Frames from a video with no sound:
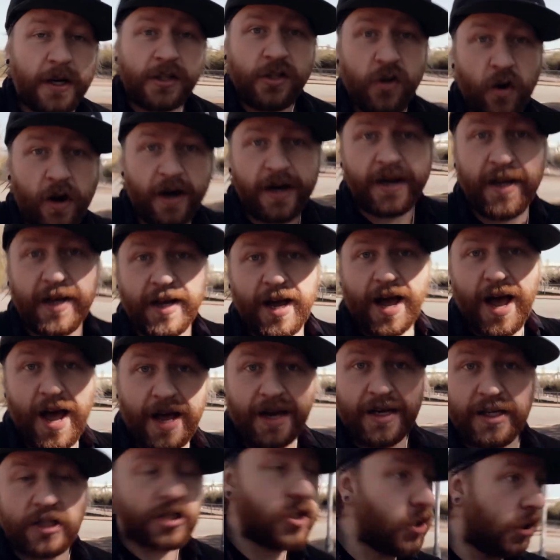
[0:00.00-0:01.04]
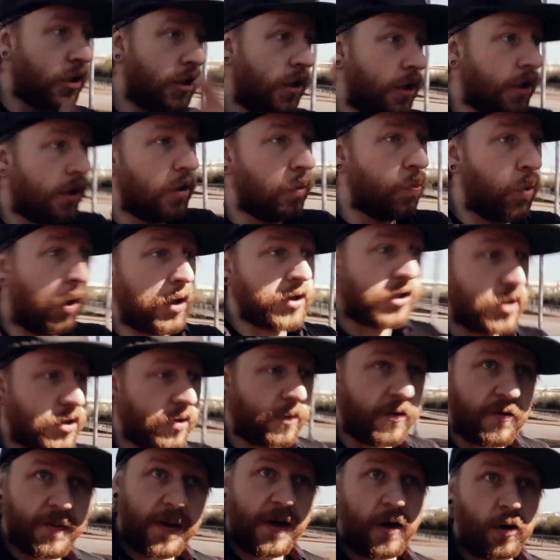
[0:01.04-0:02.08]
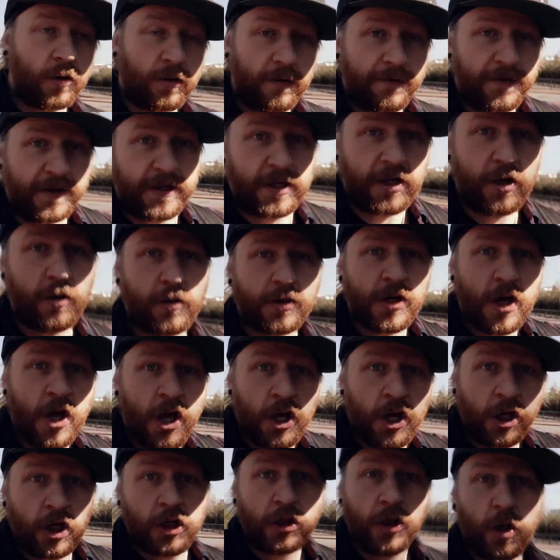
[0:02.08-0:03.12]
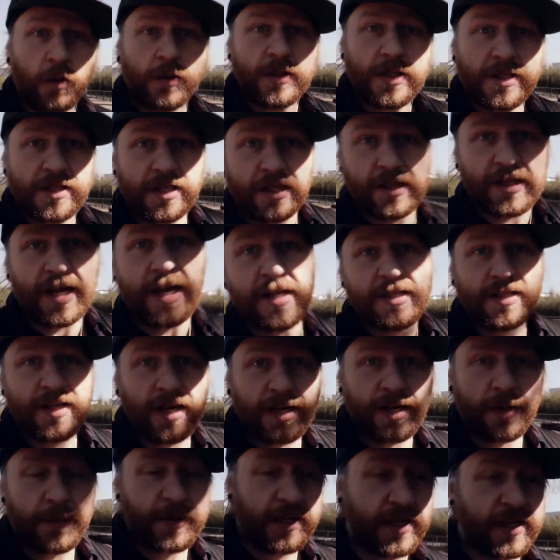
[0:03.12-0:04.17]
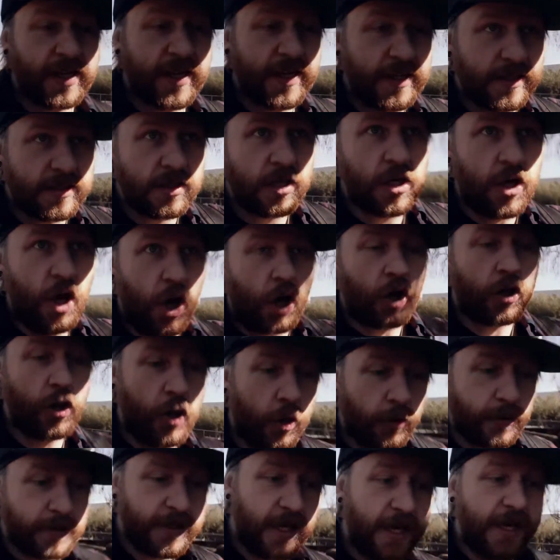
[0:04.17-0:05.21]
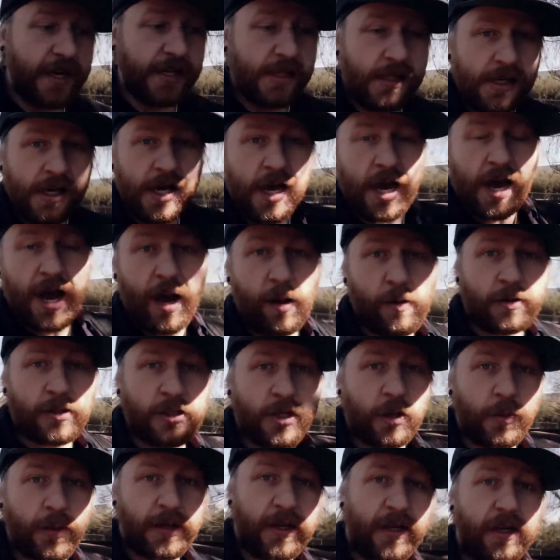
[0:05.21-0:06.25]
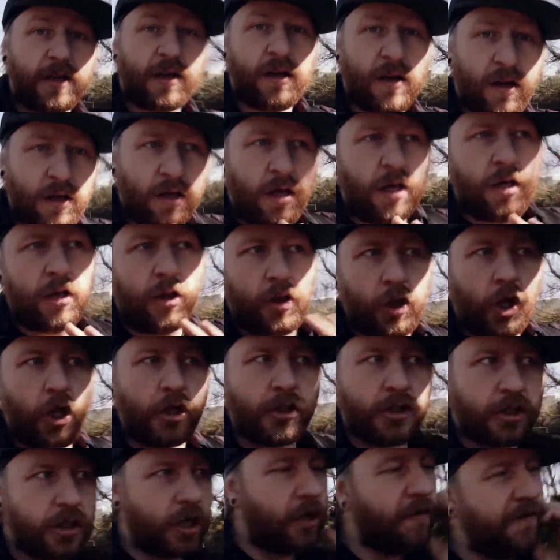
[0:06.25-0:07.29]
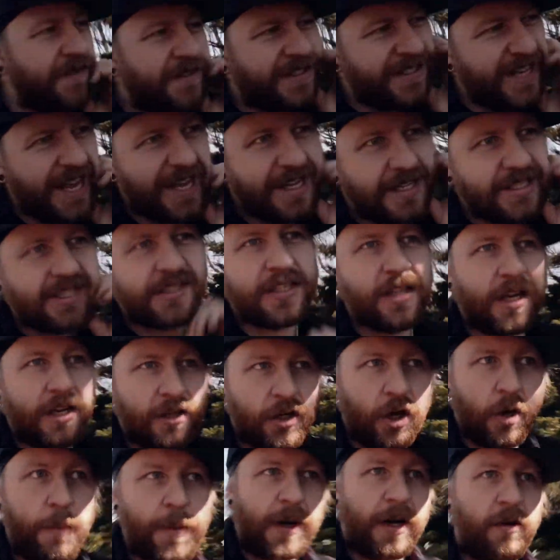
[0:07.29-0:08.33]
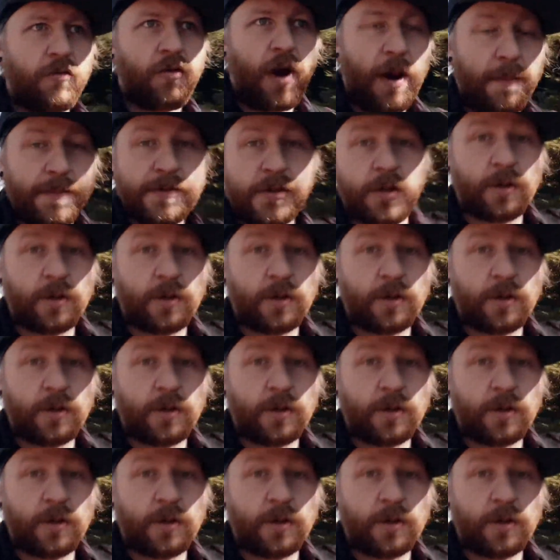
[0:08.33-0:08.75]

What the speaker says: my training and watched some of my older videos, you'll notice that last dynamic days, on those days, I was doing lots of sets and not many reps.